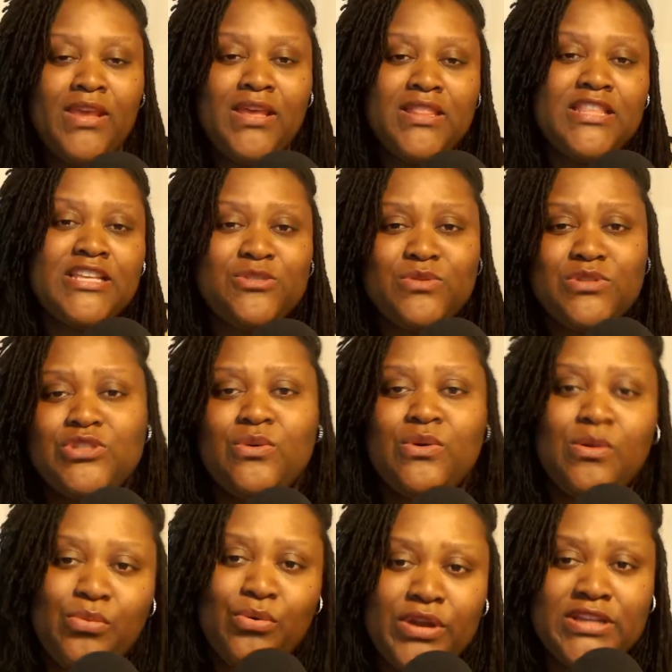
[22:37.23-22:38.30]
this was so
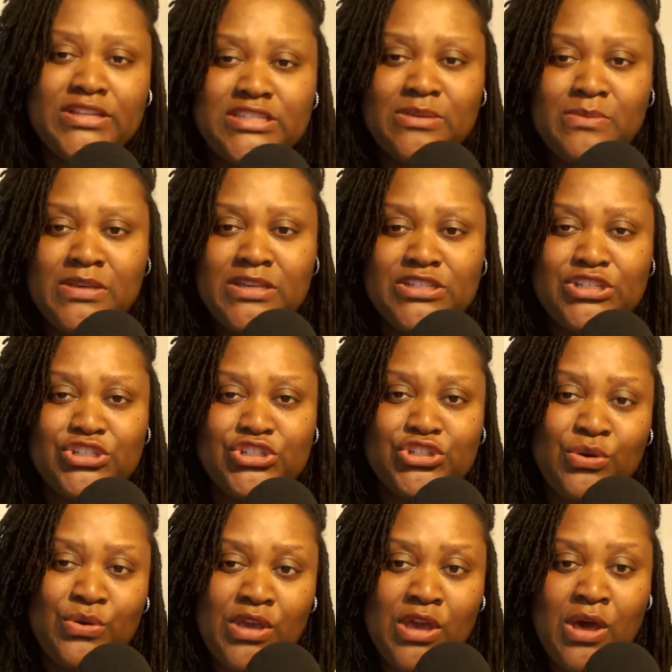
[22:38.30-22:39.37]
important to me to show
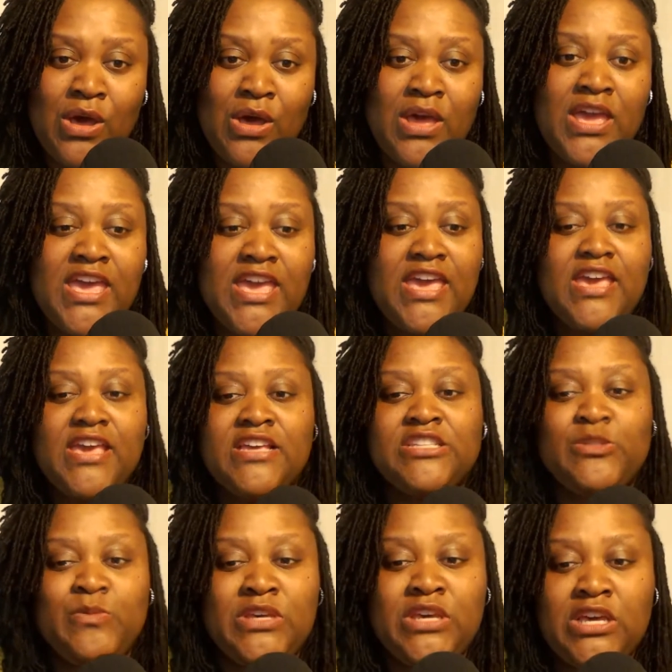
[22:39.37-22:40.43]
y'all is
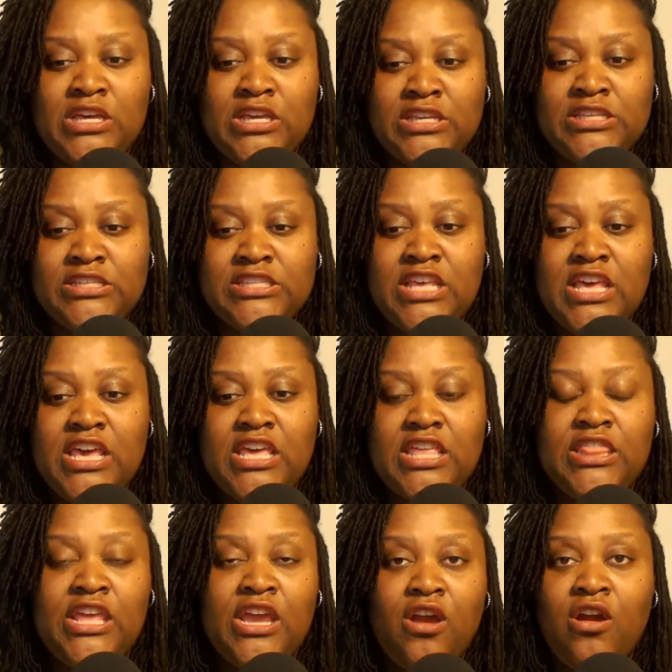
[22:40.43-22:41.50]
because
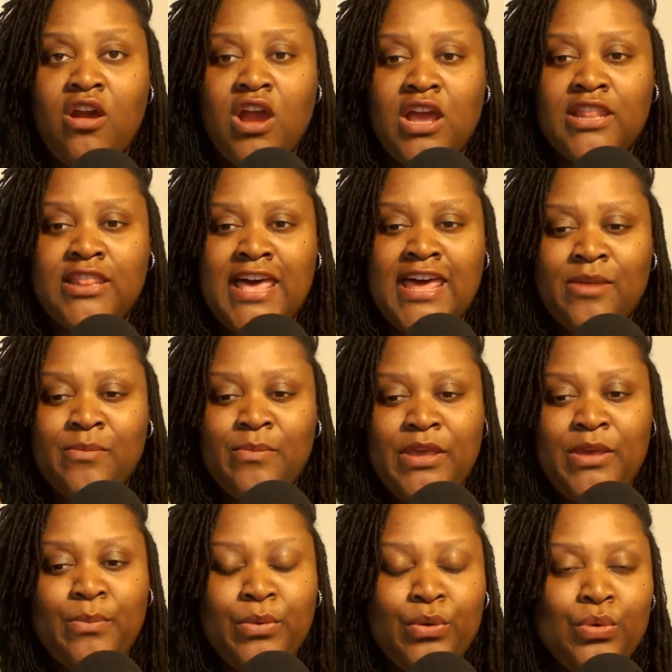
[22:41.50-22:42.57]
there are a lot of
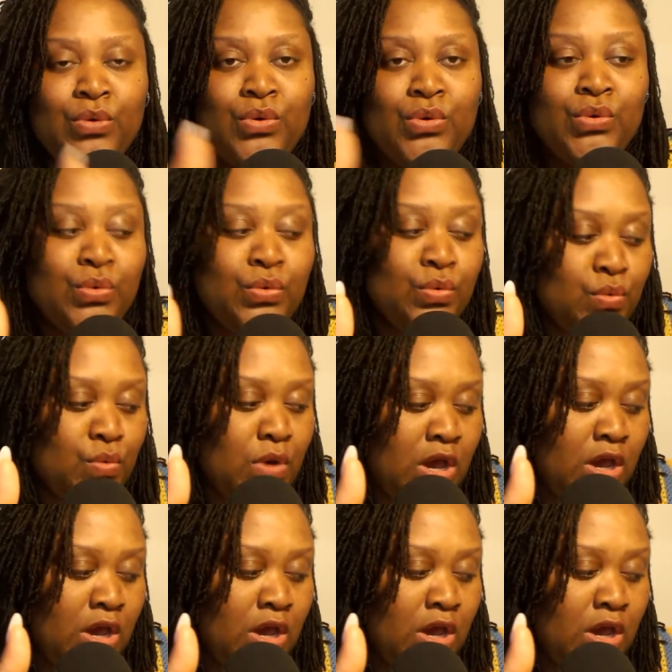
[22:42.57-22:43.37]
people who